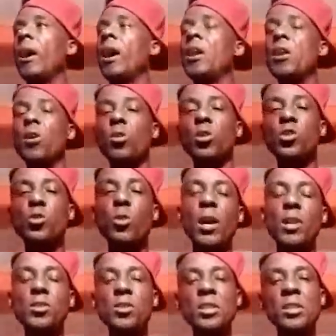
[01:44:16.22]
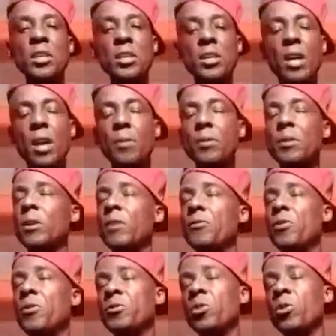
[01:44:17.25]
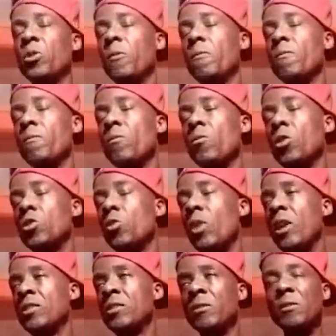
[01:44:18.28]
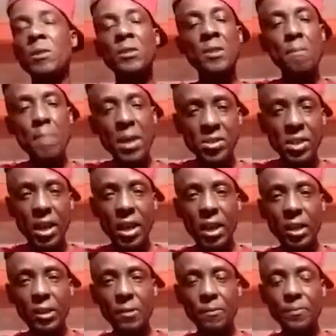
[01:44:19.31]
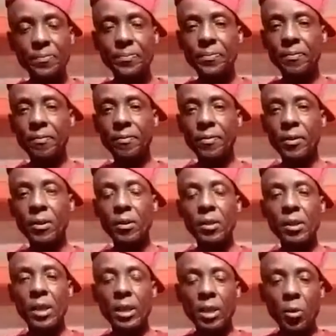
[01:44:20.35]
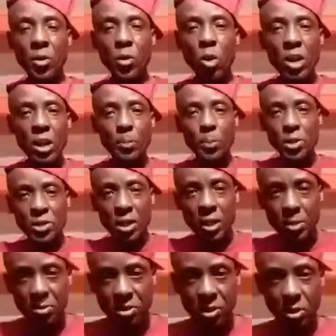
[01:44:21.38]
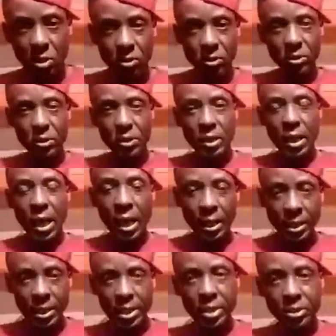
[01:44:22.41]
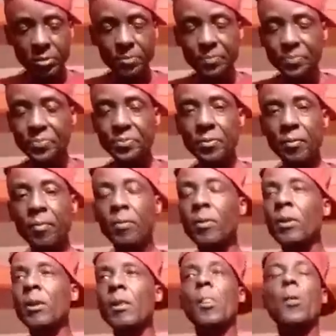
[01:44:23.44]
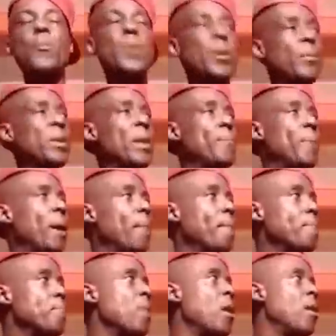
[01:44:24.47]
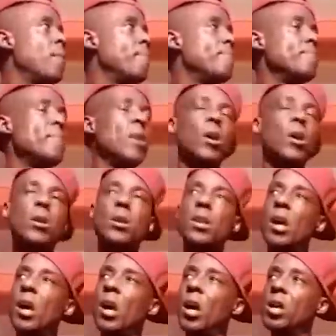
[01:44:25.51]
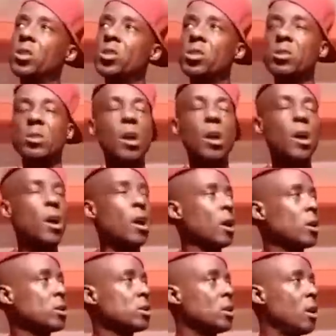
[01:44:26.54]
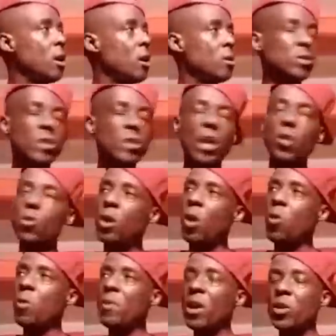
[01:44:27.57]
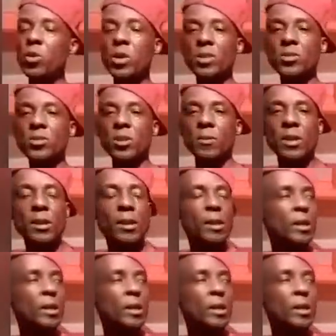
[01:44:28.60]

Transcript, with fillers: and I go towards in you know, the for, for, go towards the mess hall. Mm-hmm. That's how we do all the prison them sit down and yeah. eat. Me and me up on Bumba Clark Star. Yo, John, how we may do yourself?